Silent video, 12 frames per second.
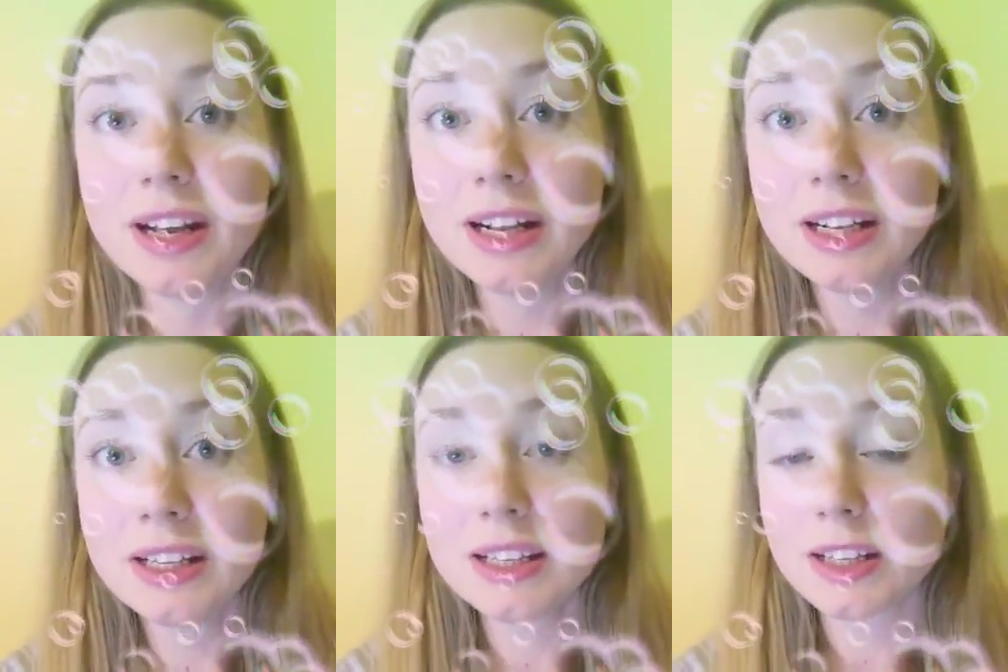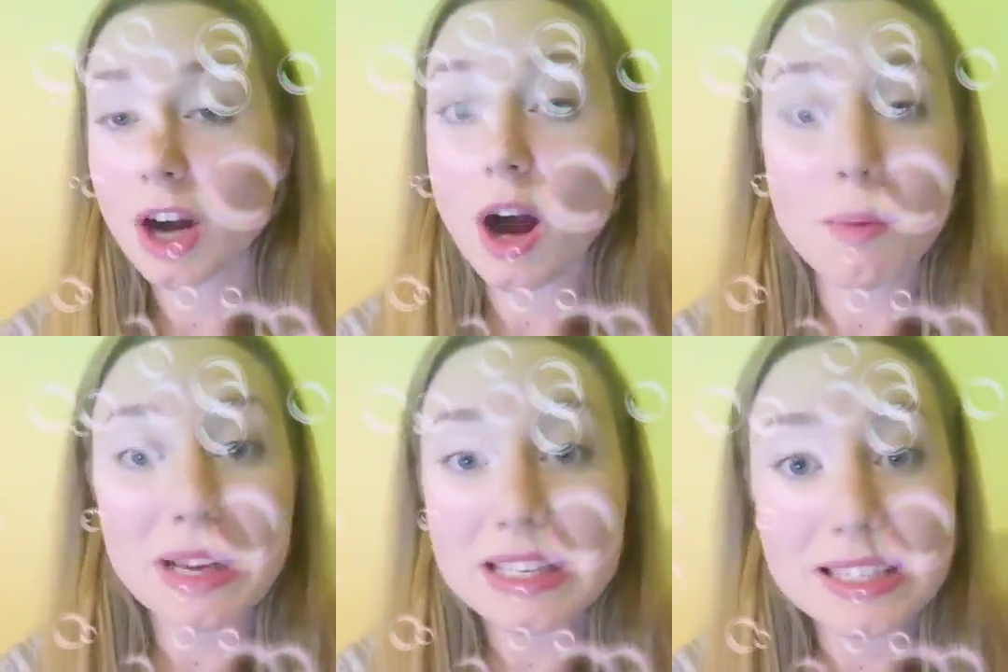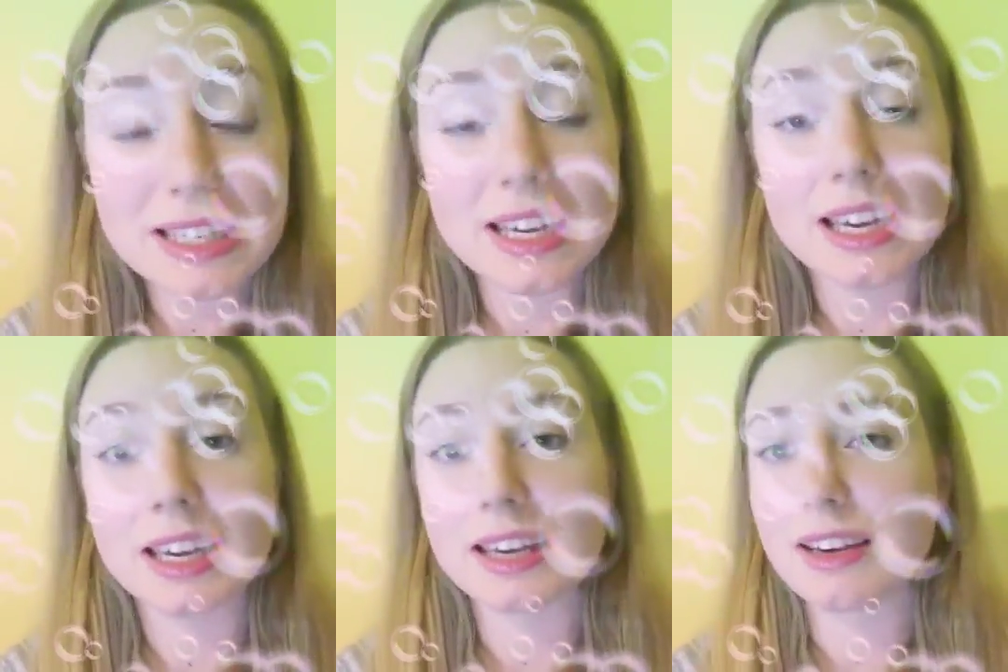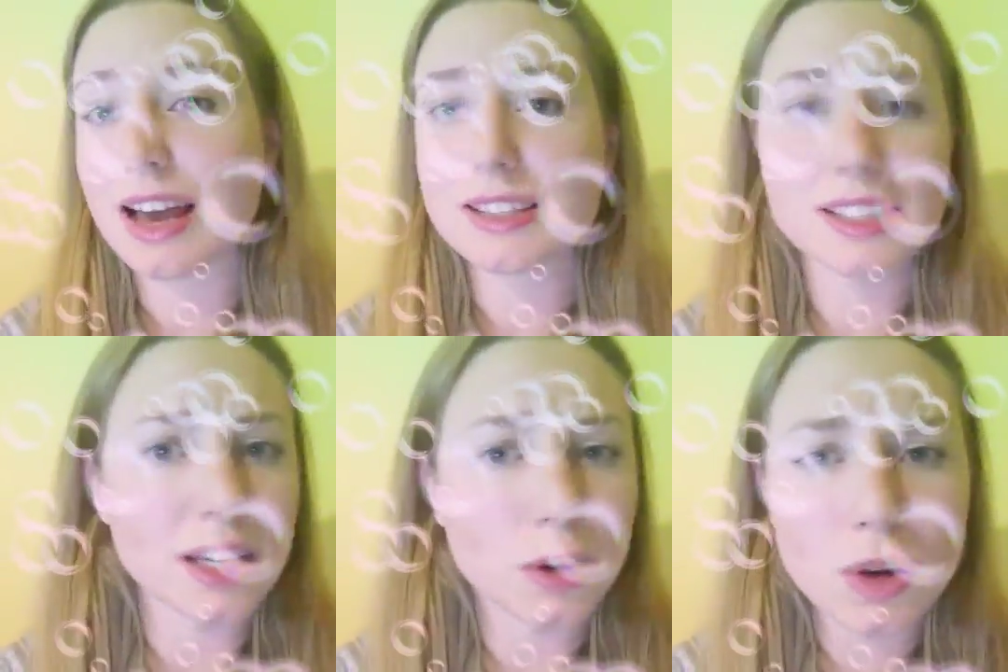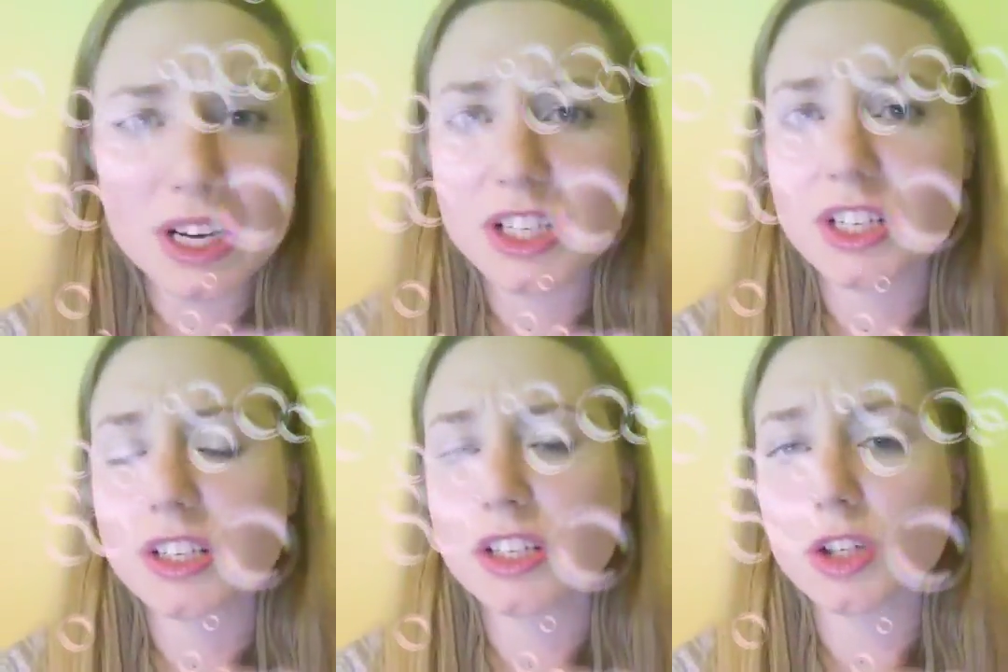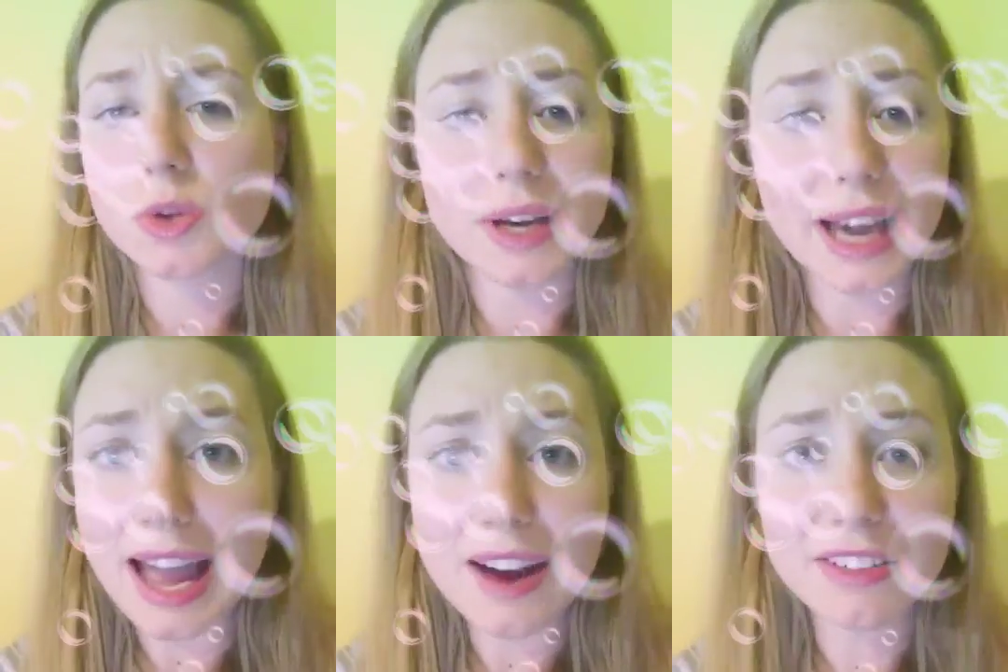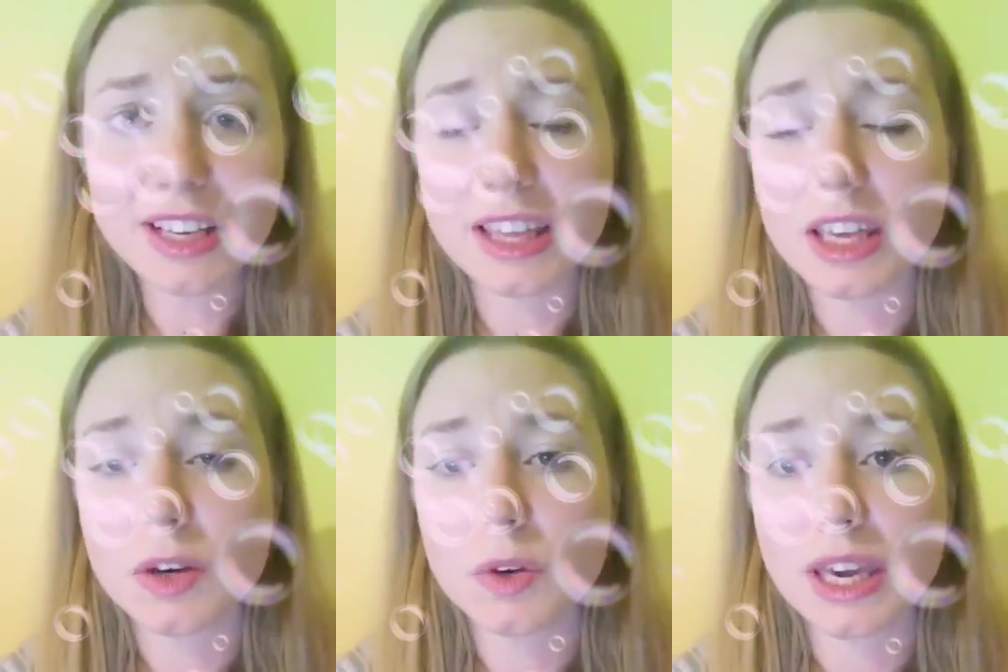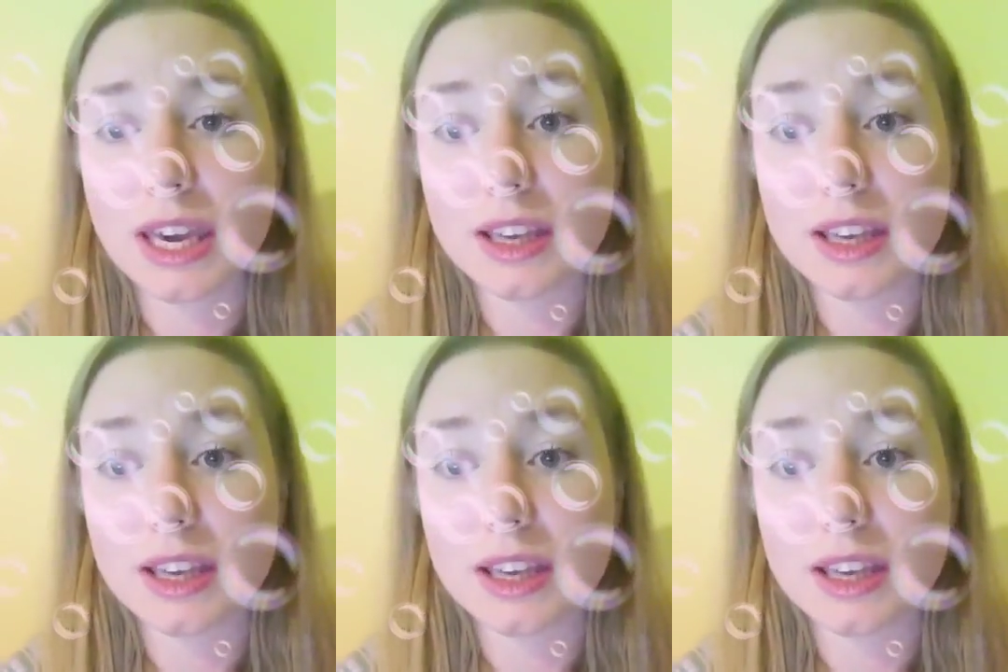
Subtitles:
commenting and asking questions and doing everything you can,